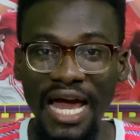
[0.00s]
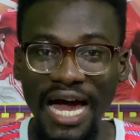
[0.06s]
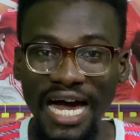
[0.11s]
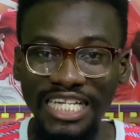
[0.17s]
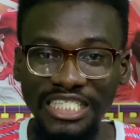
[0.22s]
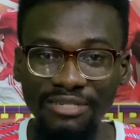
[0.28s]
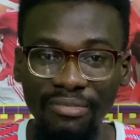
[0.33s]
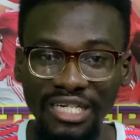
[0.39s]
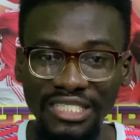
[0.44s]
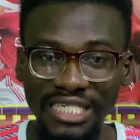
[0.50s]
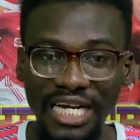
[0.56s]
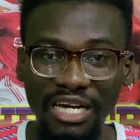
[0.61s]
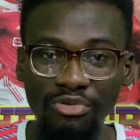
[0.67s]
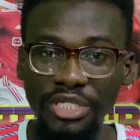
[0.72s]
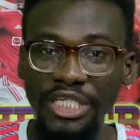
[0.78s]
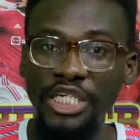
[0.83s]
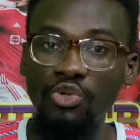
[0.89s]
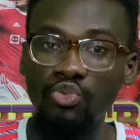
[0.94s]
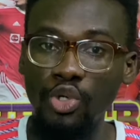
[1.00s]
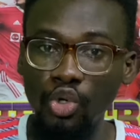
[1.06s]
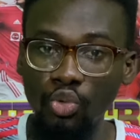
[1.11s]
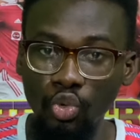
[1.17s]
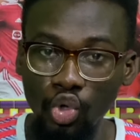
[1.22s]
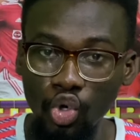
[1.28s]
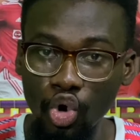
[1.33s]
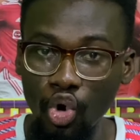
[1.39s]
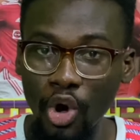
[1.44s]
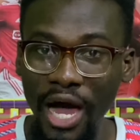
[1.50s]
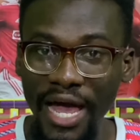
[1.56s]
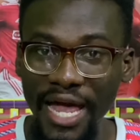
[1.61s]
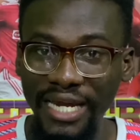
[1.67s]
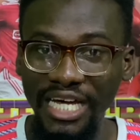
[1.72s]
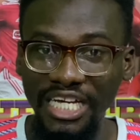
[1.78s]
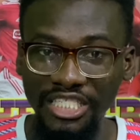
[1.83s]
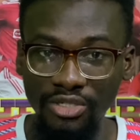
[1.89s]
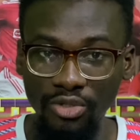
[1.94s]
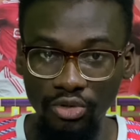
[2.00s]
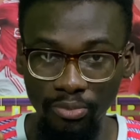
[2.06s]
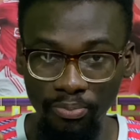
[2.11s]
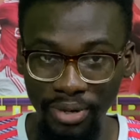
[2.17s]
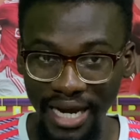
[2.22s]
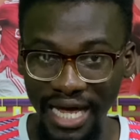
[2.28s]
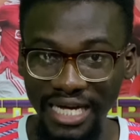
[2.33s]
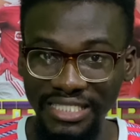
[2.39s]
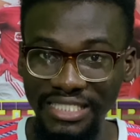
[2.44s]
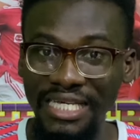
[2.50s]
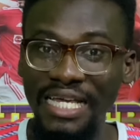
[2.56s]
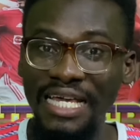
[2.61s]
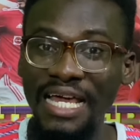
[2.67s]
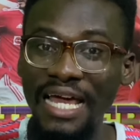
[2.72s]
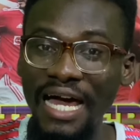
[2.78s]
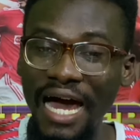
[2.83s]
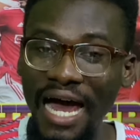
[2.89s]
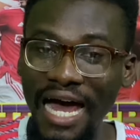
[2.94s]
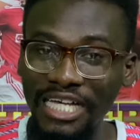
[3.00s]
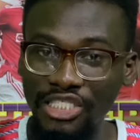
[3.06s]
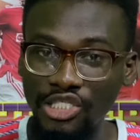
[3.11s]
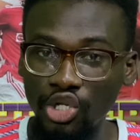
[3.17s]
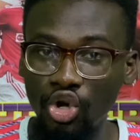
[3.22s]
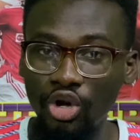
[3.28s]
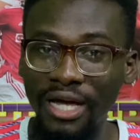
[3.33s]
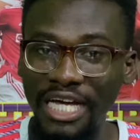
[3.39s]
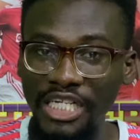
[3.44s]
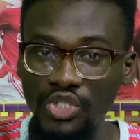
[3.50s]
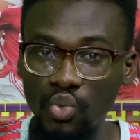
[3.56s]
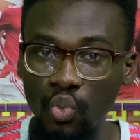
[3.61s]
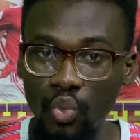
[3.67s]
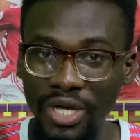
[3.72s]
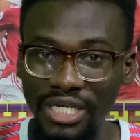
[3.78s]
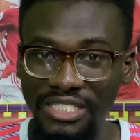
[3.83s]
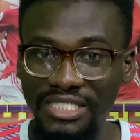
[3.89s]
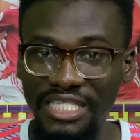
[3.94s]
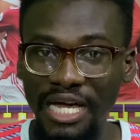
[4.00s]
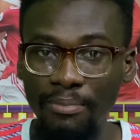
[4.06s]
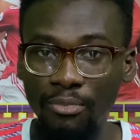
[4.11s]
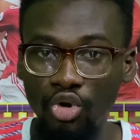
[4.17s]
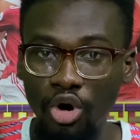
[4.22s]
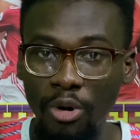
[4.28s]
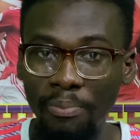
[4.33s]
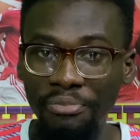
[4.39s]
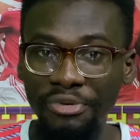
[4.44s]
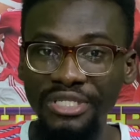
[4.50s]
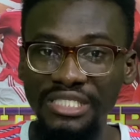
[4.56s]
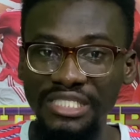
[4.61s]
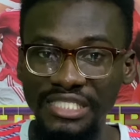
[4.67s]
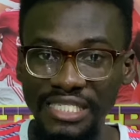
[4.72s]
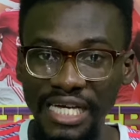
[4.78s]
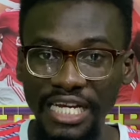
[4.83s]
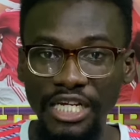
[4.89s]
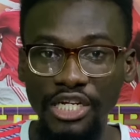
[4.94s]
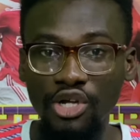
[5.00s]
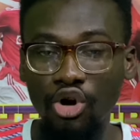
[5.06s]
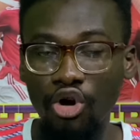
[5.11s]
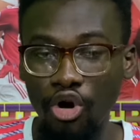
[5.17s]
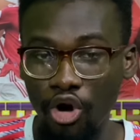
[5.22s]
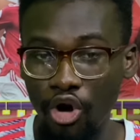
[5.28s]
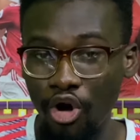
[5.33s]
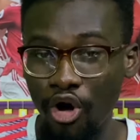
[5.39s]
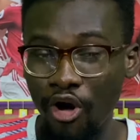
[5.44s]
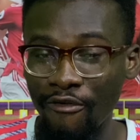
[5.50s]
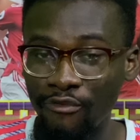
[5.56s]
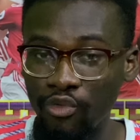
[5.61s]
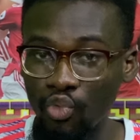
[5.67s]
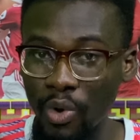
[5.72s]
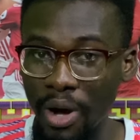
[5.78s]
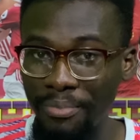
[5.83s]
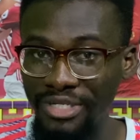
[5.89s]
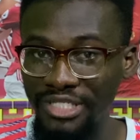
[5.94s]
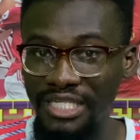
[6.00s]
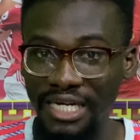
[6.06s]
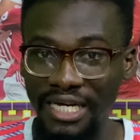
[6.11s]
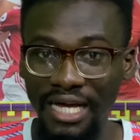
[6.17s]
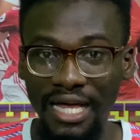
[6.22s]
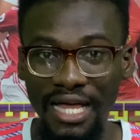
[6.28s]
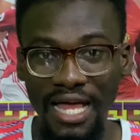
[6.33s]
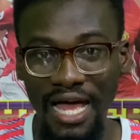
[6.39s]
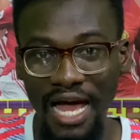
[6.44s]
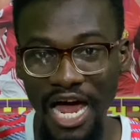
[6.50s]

And the Mazraoui deal will go ahead as planned as long as West Ham completes the signing of Wan-Bissaka.